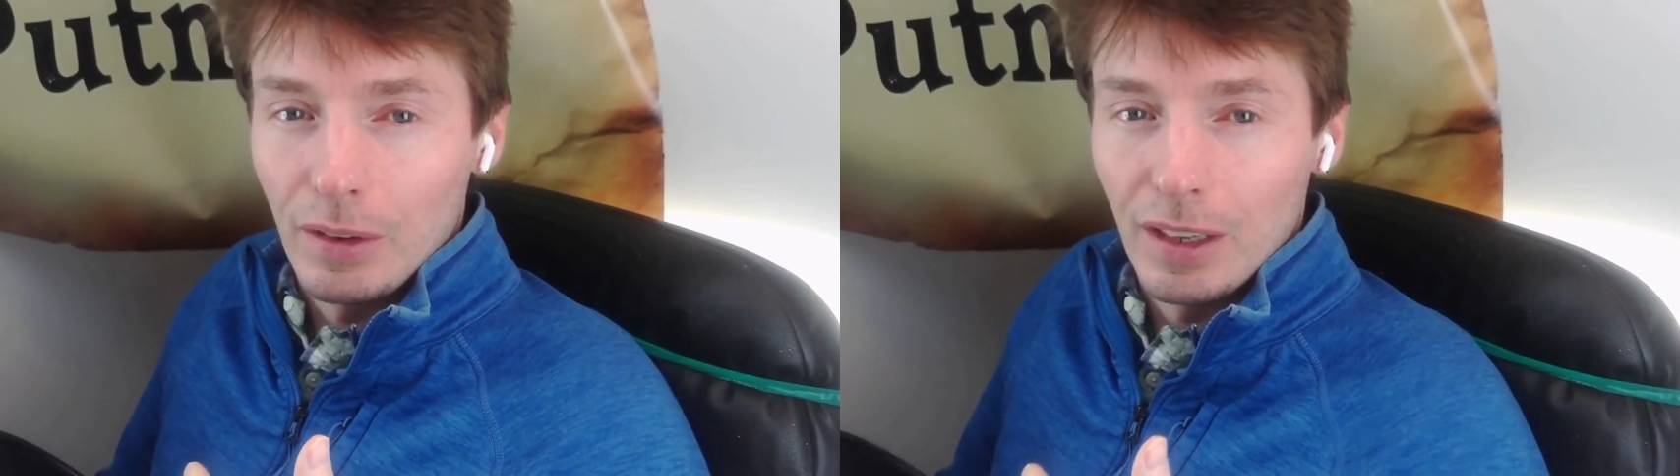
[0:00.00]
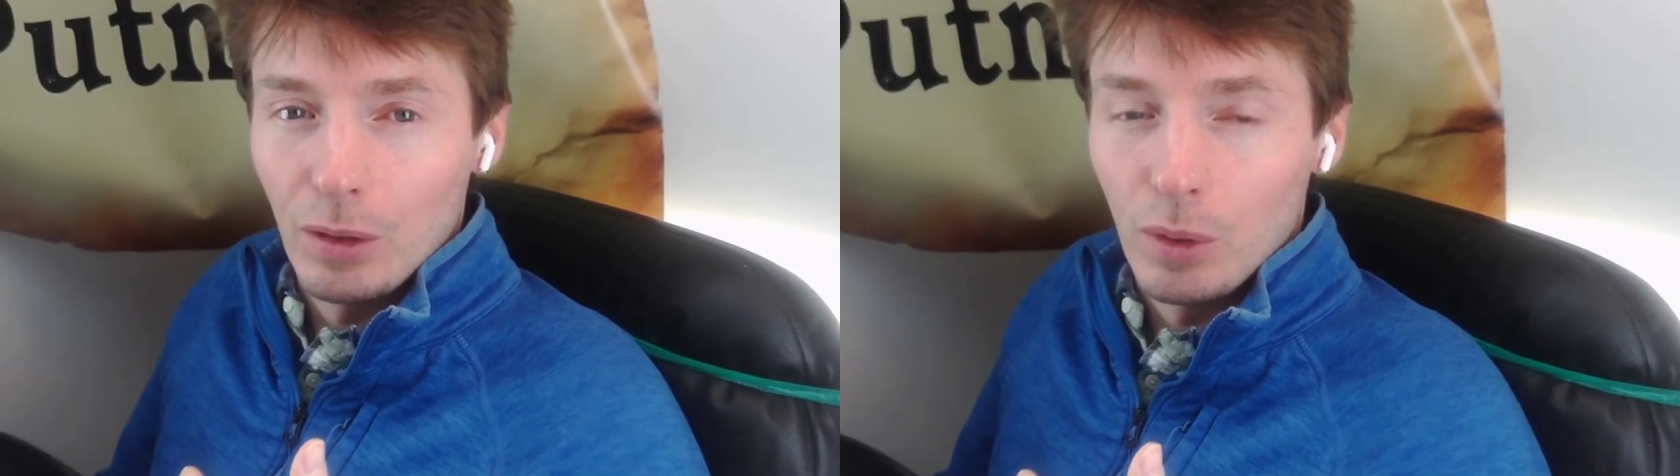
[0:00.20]

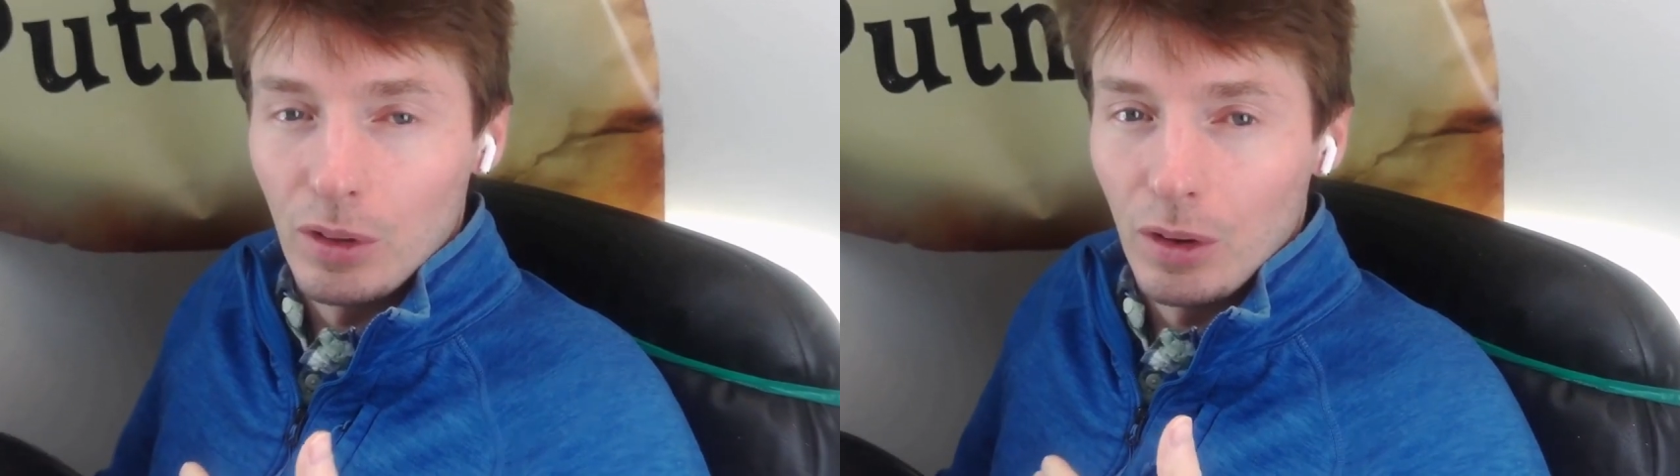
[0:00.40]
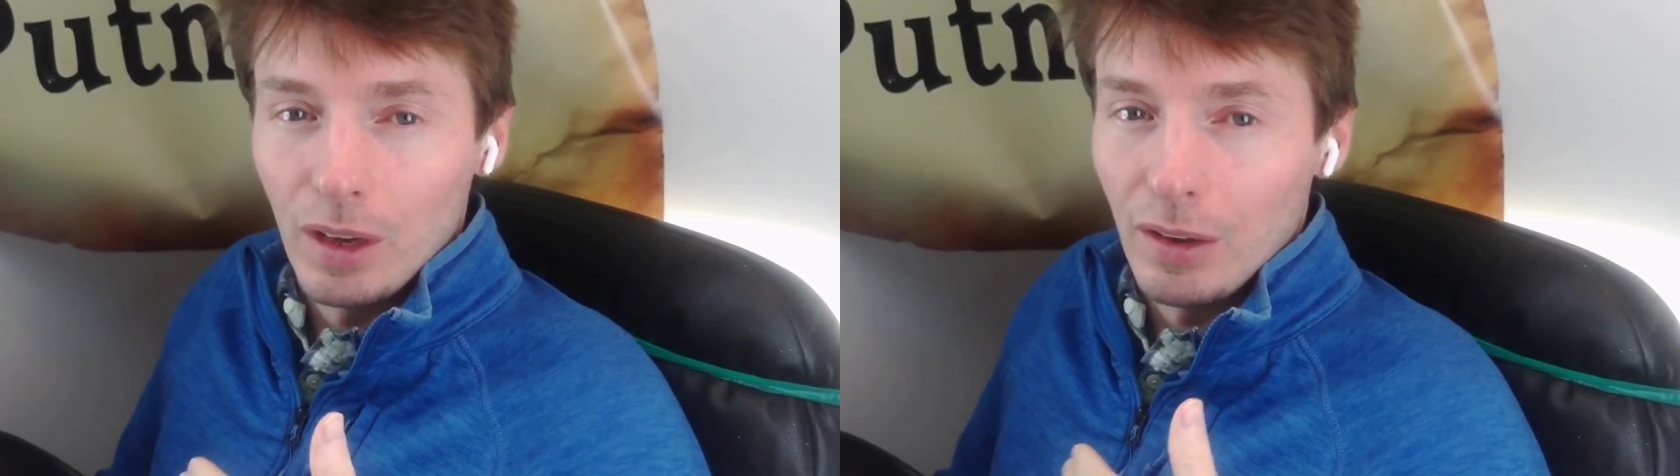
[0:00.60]
seen
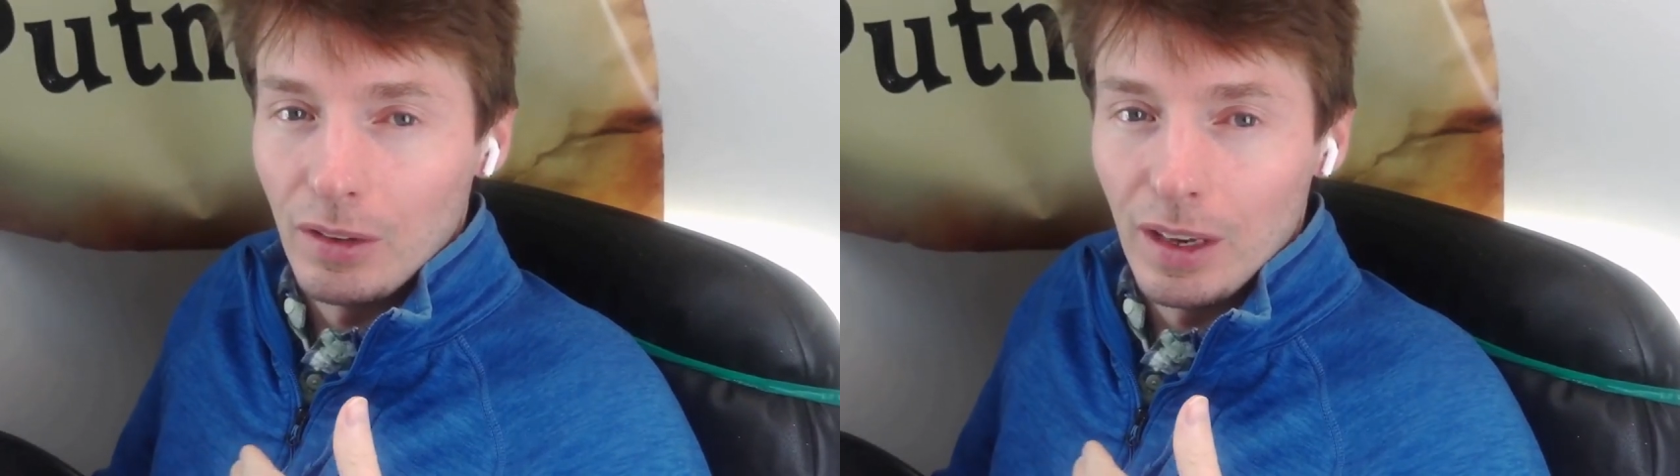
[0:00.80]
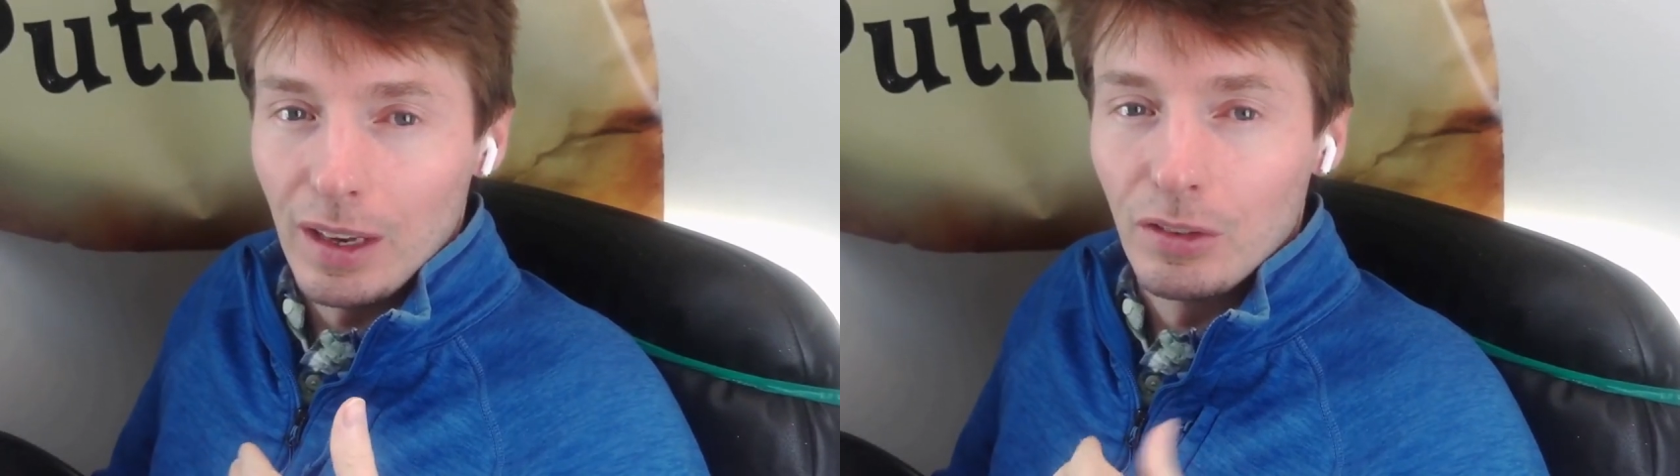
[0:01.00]
WinterKloudz's
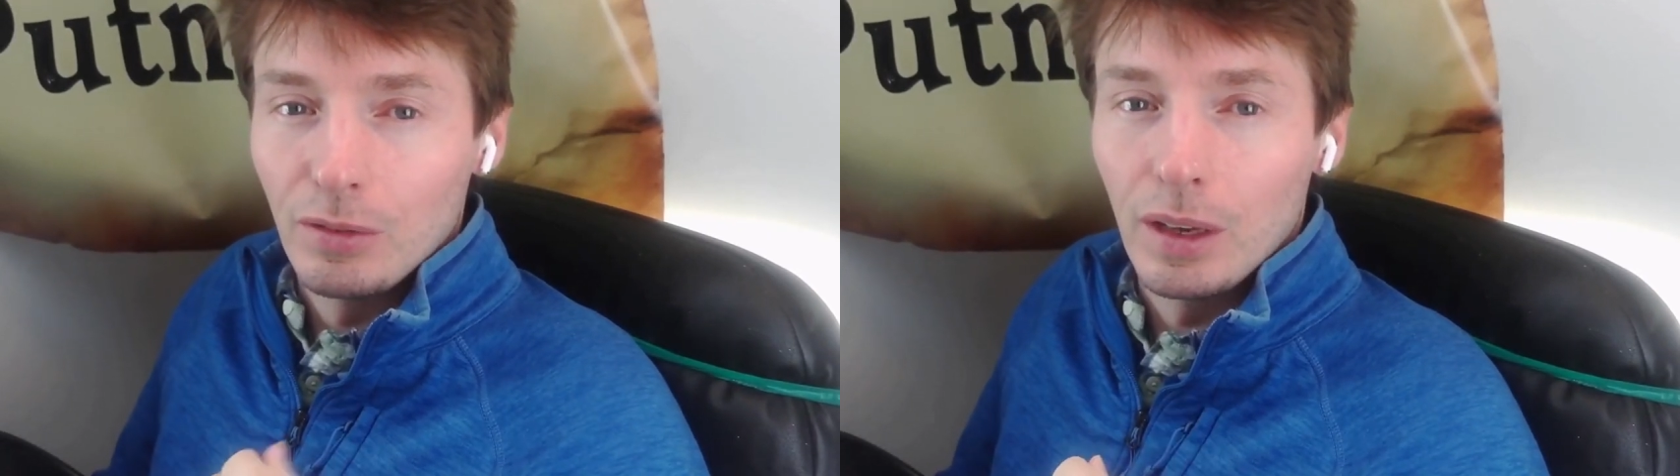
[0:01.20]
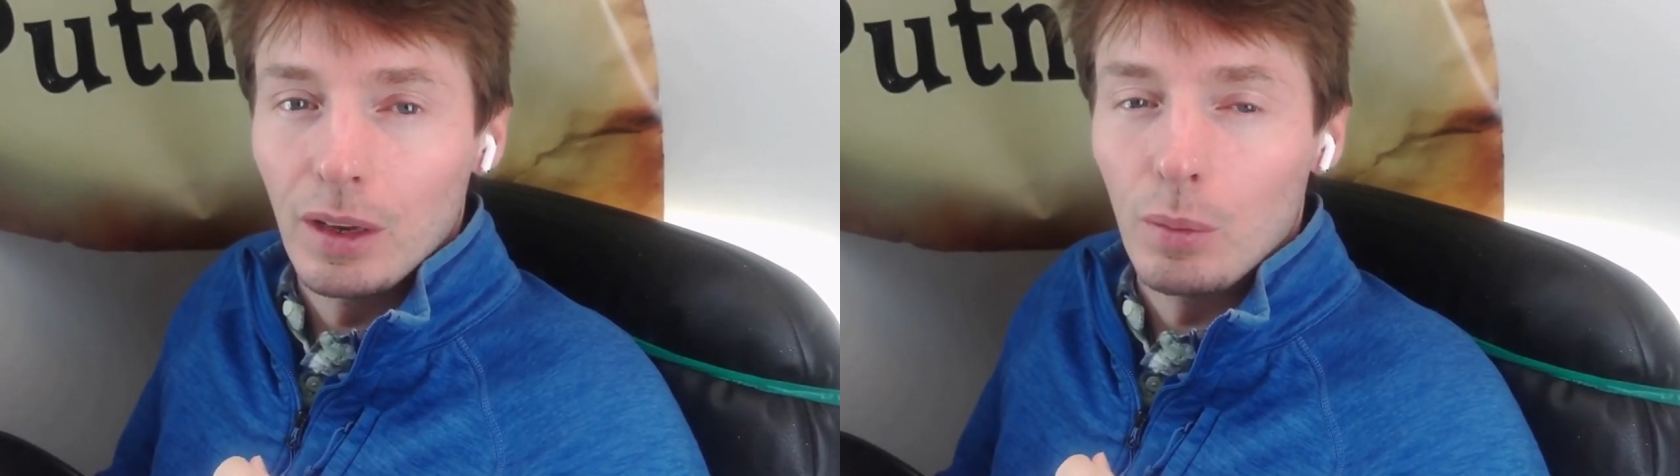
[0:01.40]
latest
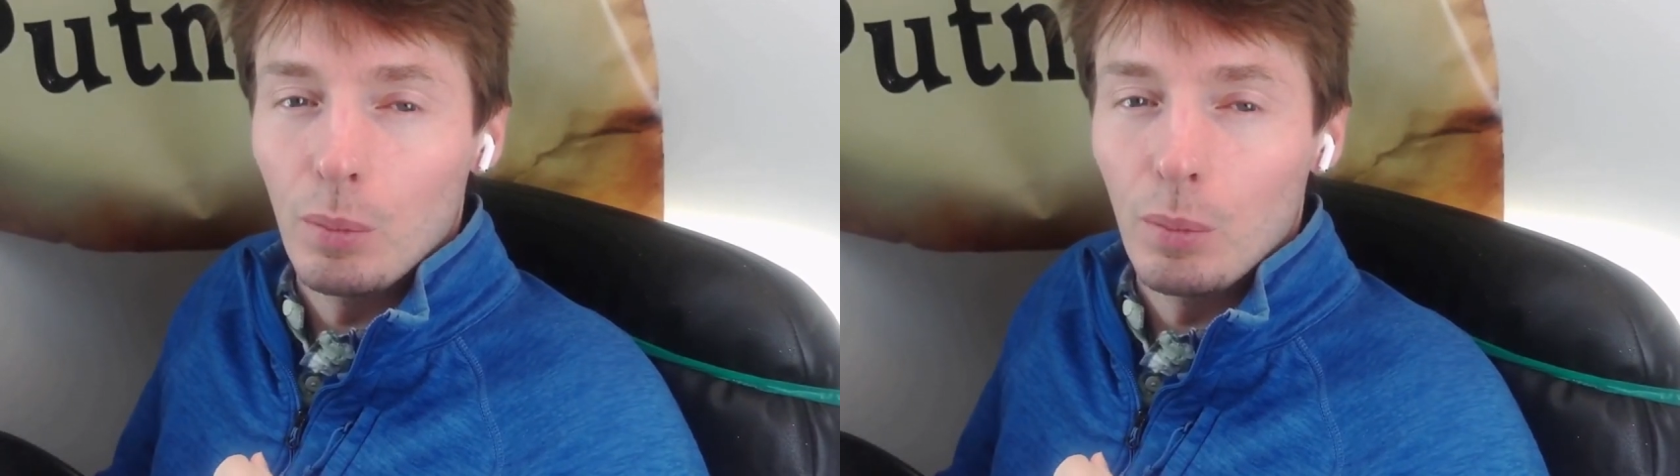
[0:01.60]
video,